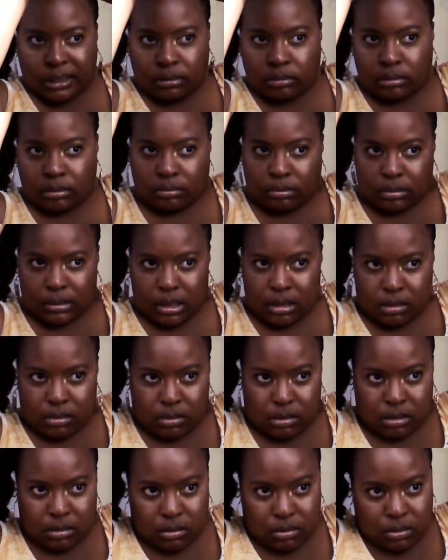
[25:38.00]
I
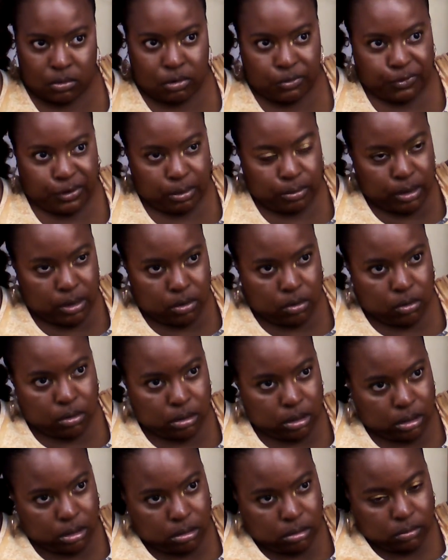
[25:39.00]
don't know if I would
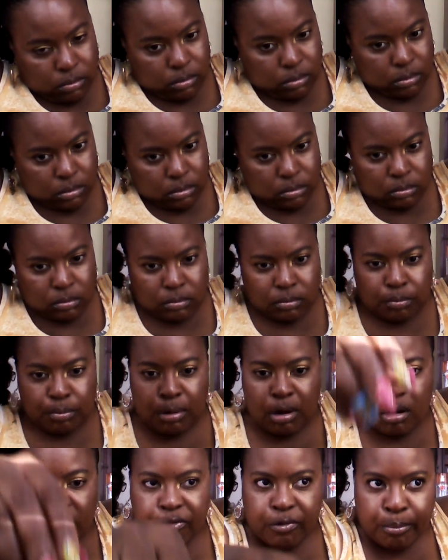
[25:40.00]
call it a
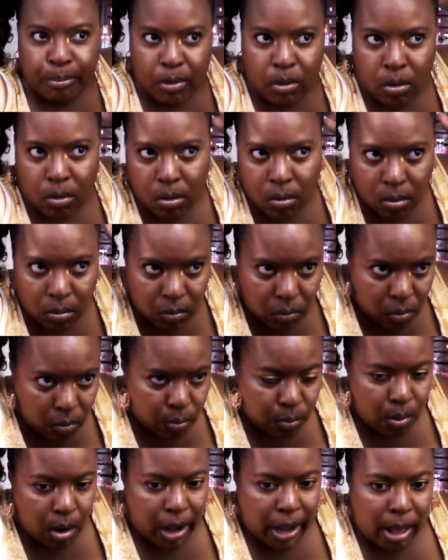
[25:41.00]
puff ball
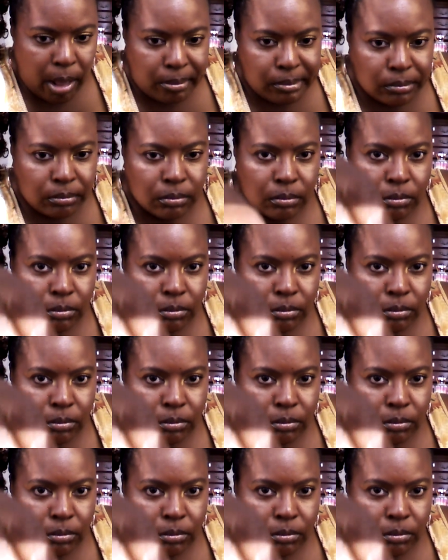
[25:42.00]
or what.